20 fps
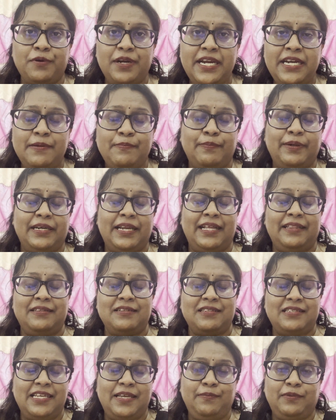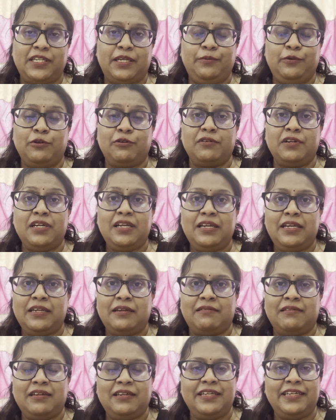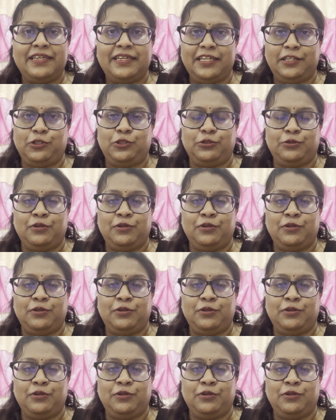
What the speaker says: but at the same time you really get to